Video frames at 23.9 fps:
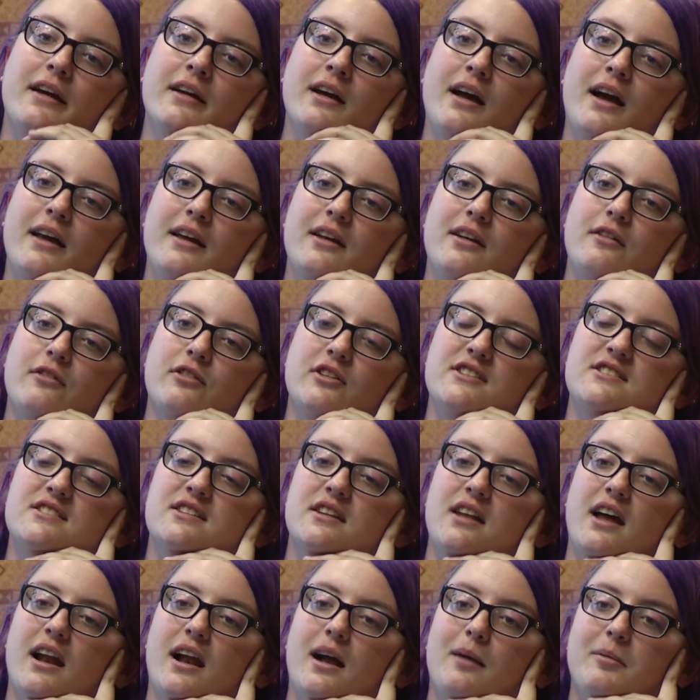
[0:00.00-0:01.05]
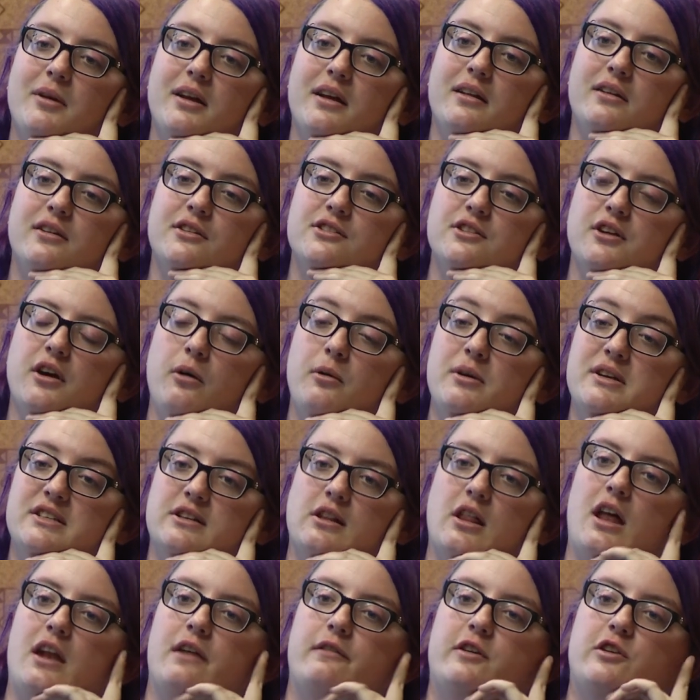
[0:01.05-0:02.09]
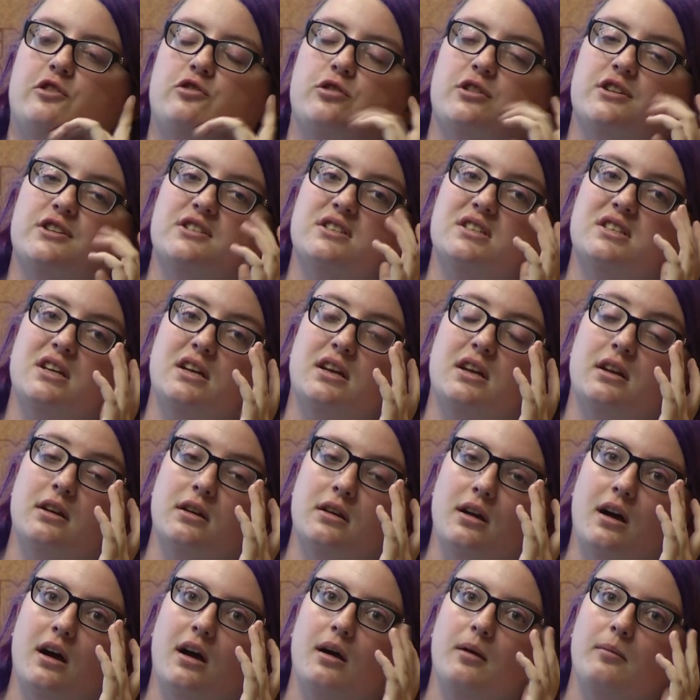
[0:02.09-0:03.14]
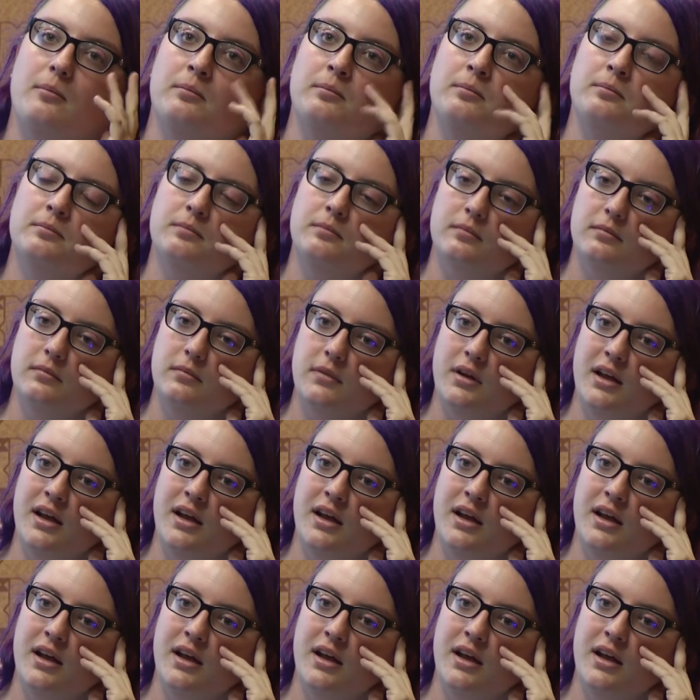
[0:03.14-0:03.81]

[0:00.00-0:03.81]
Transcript: I, I can definitely see that happening. There's always a lot of interest in um,